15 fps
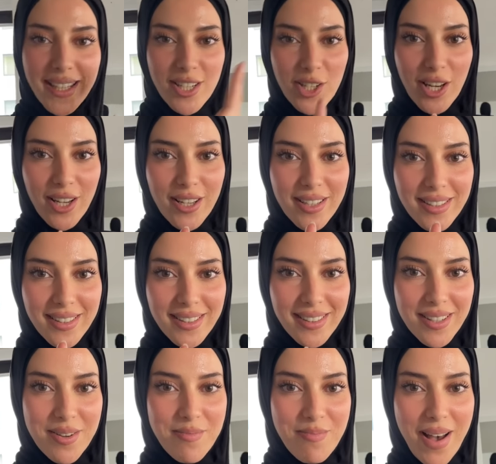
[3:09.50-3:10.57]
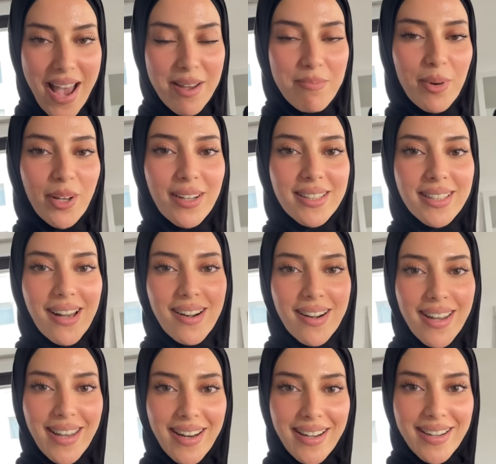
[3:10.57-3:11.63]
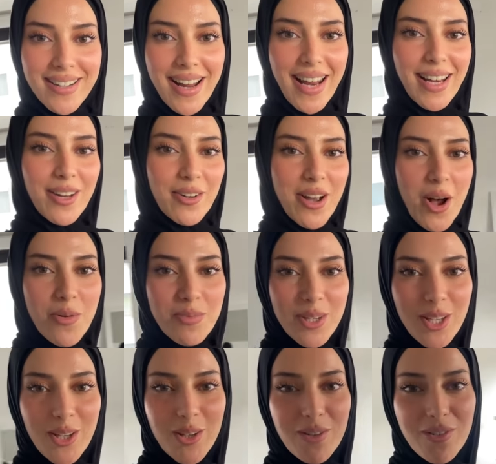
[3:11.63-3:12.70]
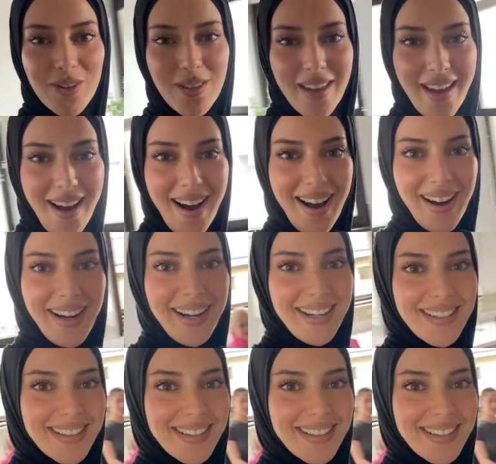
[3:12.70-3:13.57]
and chicos, my models are here and look how beautiful they are.